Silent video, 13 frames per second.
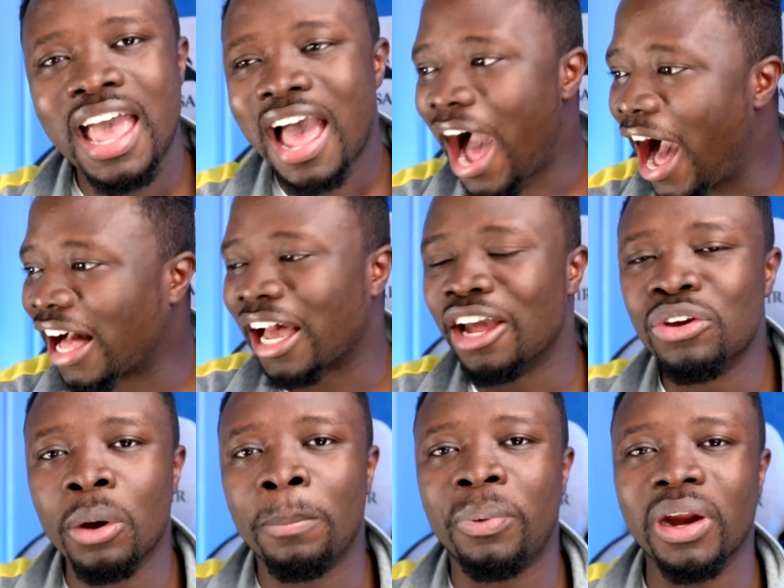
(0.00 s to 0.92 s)
How can
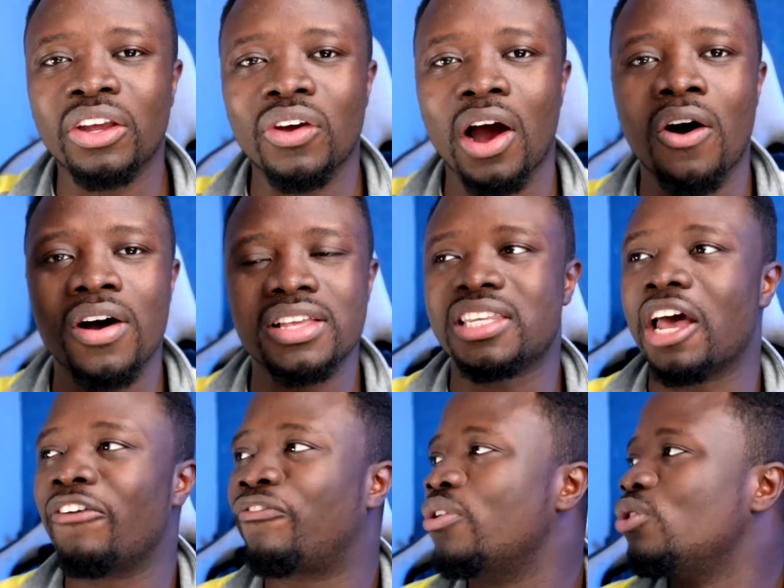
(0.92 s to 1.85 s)
you bring your own
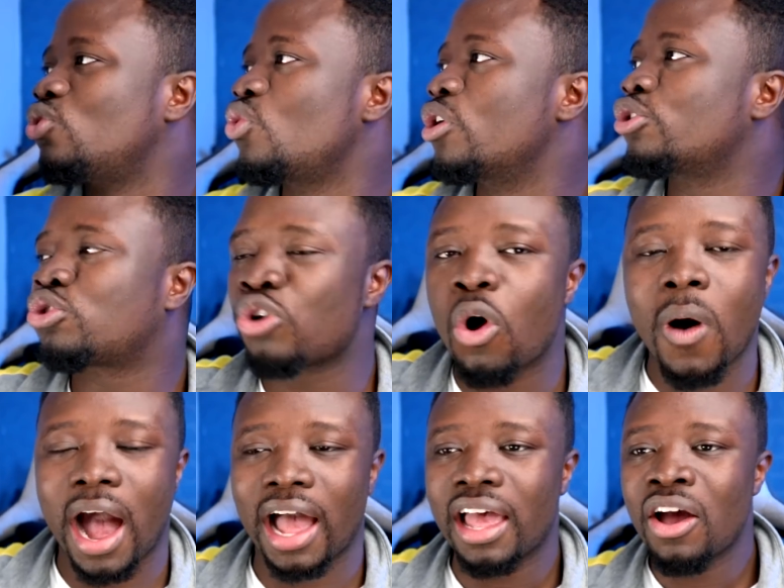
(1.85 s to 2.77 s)
cell phone to a show?